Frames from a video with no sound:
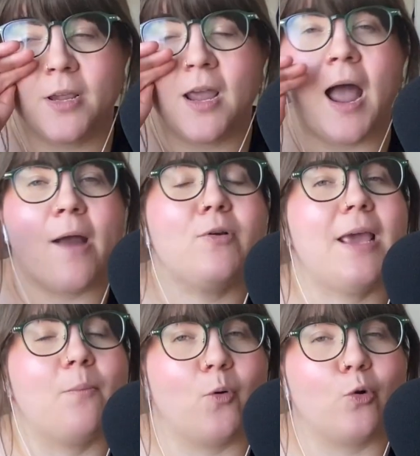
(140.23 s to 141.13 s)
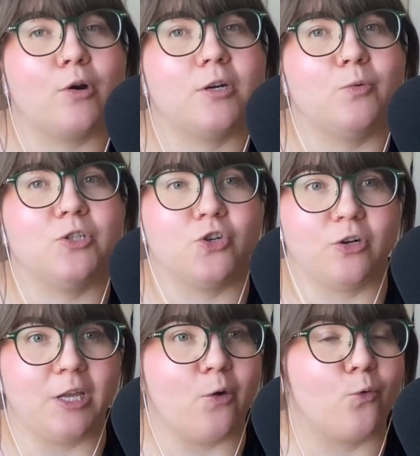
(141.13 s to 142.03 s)
I would get bored with
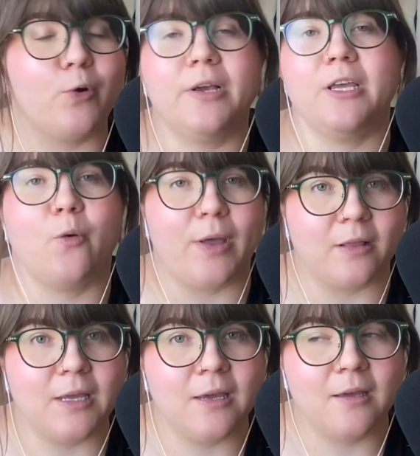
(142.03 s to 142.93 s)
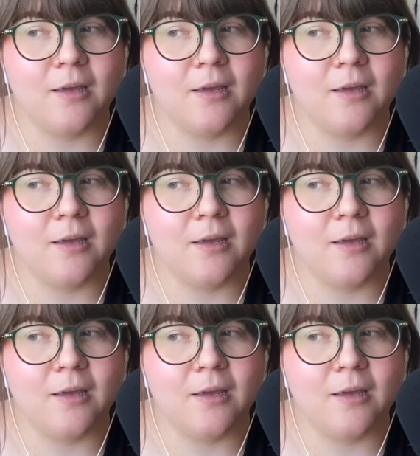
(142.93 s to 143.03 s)
journaling really quickly.